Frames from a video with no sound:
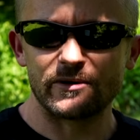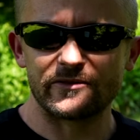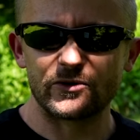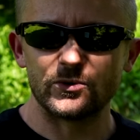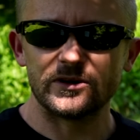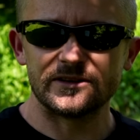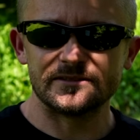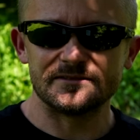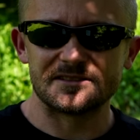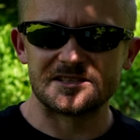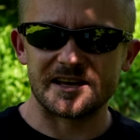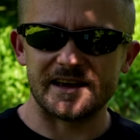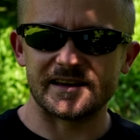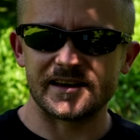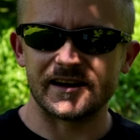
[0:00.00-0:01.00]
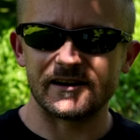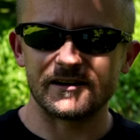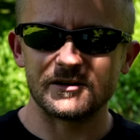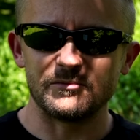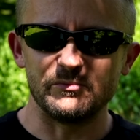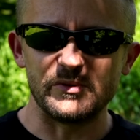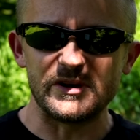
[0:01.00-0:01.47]
everyone. Take
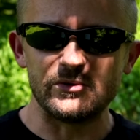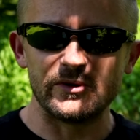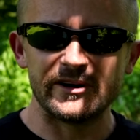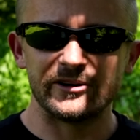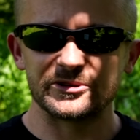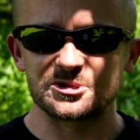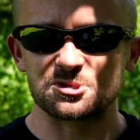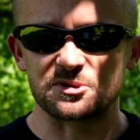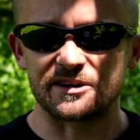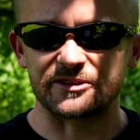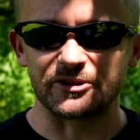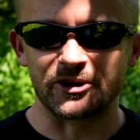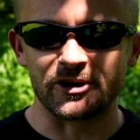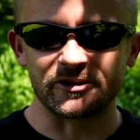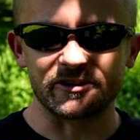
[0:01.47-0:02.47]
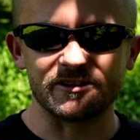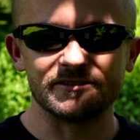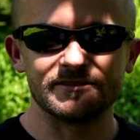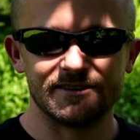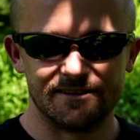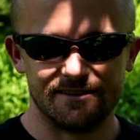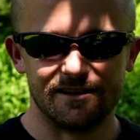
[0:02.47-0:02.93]
care, be well, strength and honor.
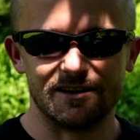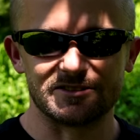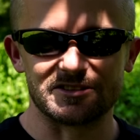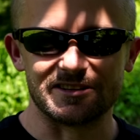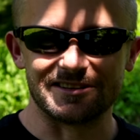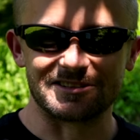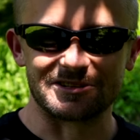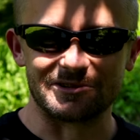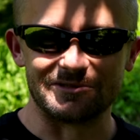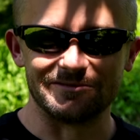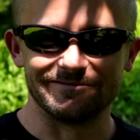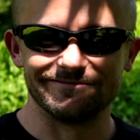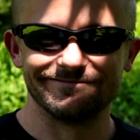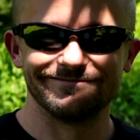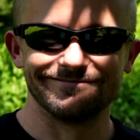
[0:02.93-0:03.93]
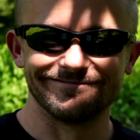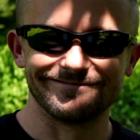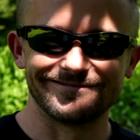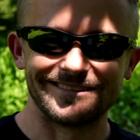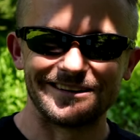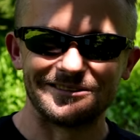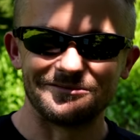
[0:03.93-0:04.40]
I'll see you soon.
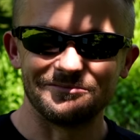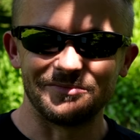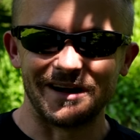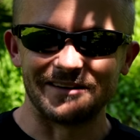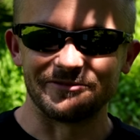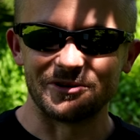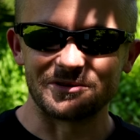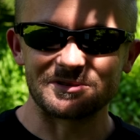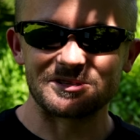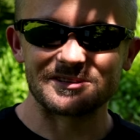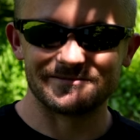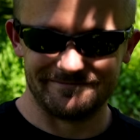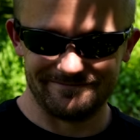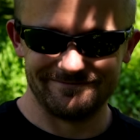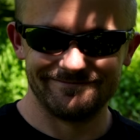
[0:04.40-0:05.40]
Bye, folks.